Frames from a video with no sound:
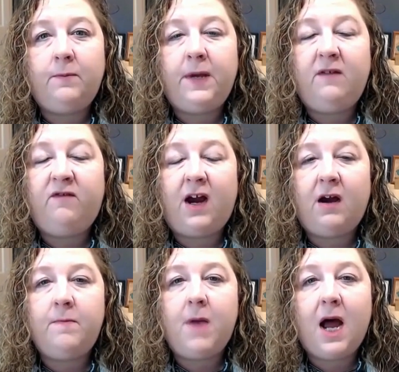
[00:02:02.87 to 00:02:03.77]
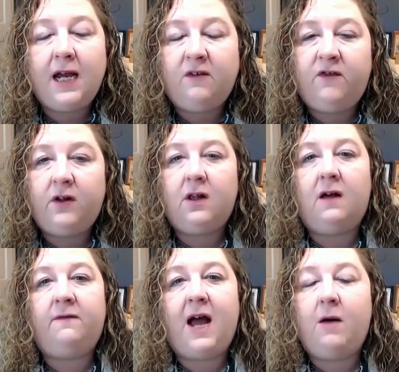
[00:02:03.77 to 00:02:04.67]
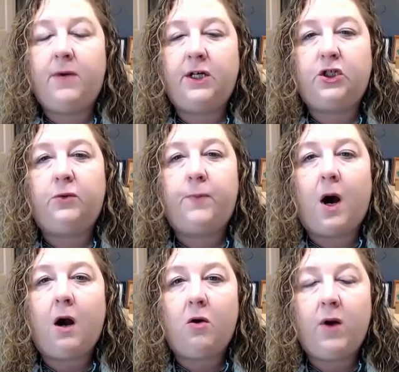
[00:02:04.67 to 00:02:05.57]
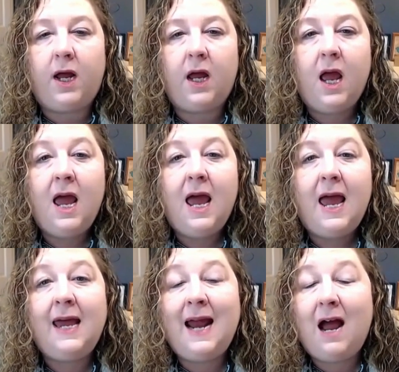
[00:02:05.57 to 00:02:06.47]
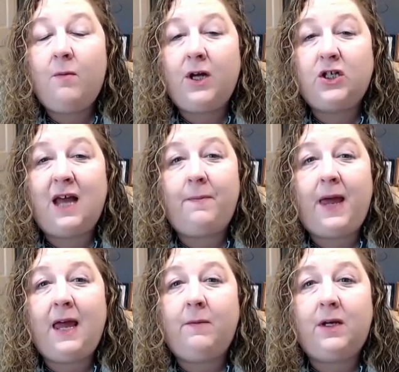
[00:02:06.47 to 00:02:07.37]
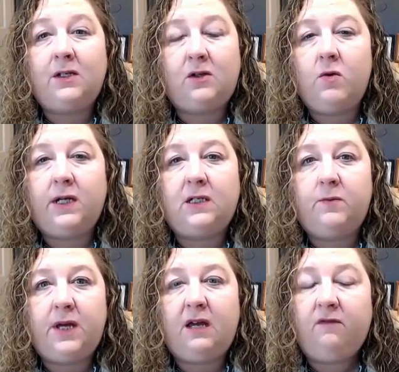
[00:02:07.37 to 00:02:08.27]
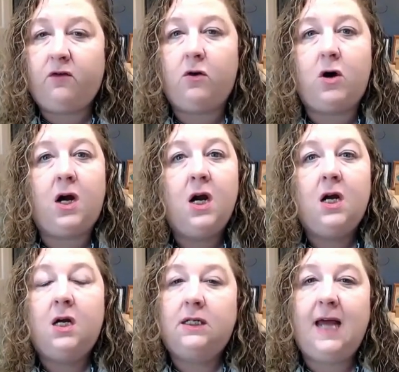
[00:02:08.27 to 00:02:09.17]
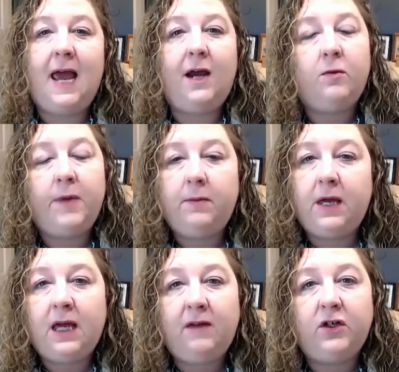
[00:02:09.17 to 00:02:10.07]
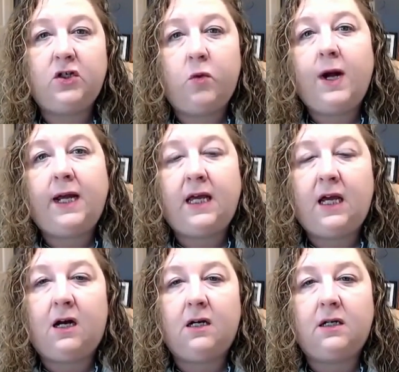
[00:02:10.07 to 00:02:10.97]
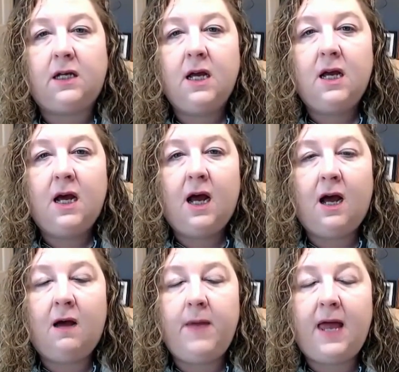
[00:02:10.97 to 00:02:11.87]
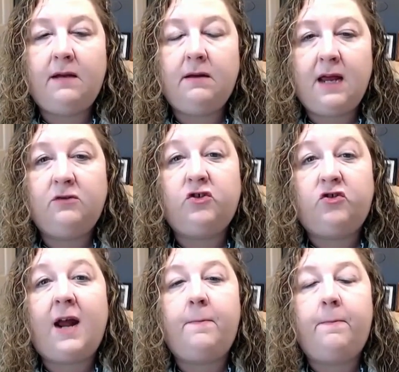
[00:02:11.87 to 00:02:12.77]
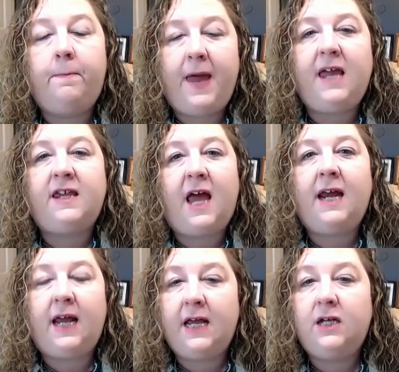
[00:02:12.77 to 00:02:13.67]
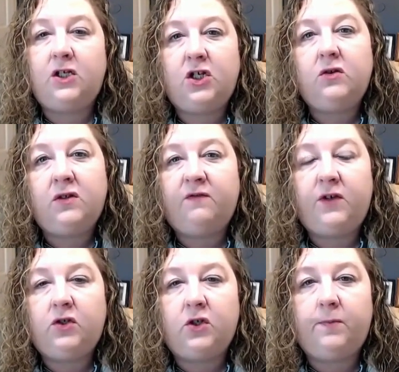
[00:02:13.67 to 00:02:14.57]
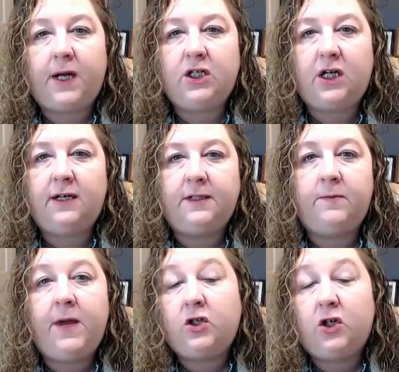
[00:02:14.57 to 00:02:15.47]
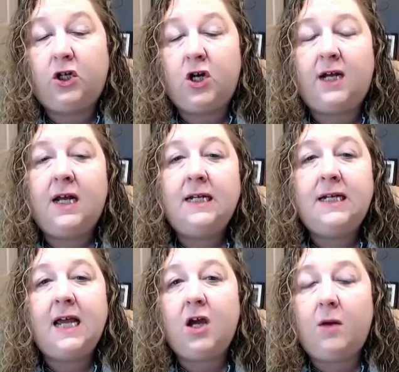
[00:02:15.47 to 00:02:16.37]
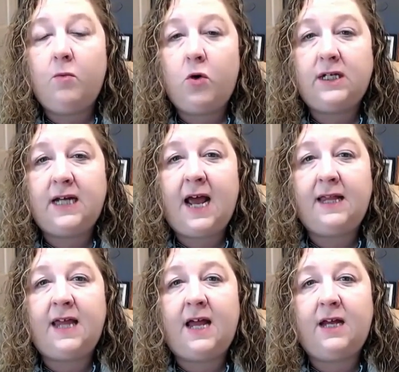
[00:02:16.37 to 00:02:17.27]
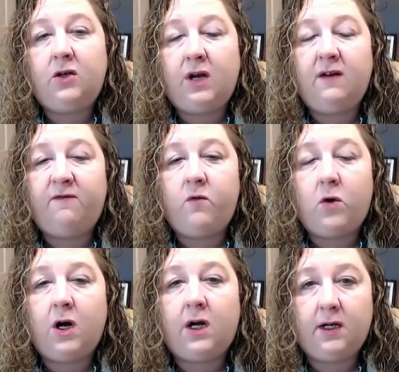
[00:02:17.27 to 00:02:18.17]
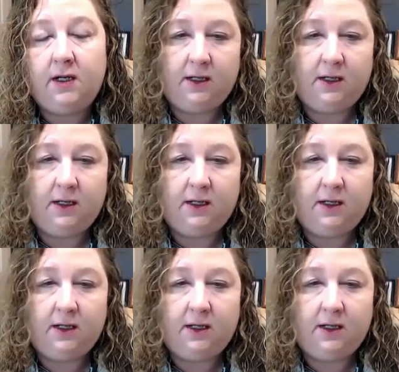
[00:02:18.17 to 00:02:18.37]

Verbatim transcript: be very mindful of how much you're borrowing and how much that payment is going to be for 10 or maybe even 20 years. Um, and and try to bake that into the future budget to make sure you're not taking on more debt than you can afford.